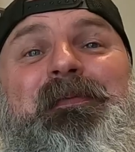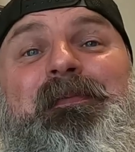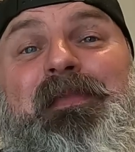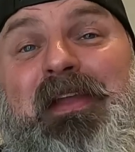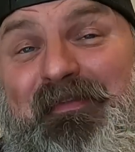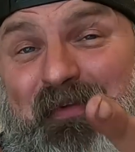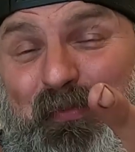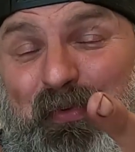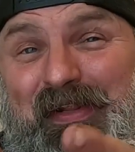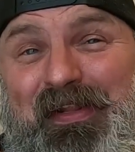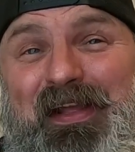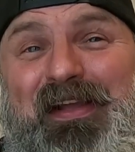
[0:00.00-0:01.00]
If you
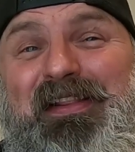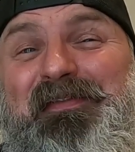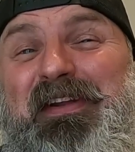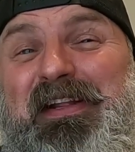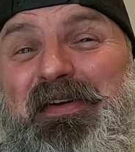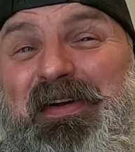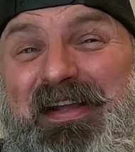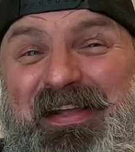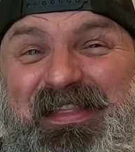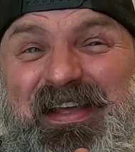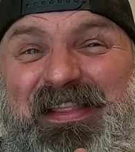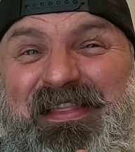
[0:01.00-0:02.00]
really like the video,
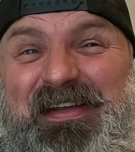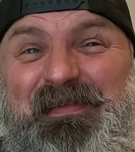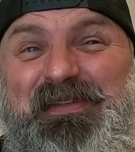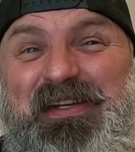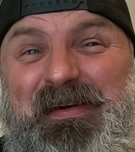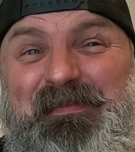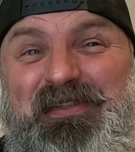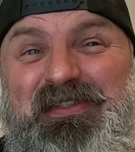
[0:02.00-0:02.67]
hit that thumbs up,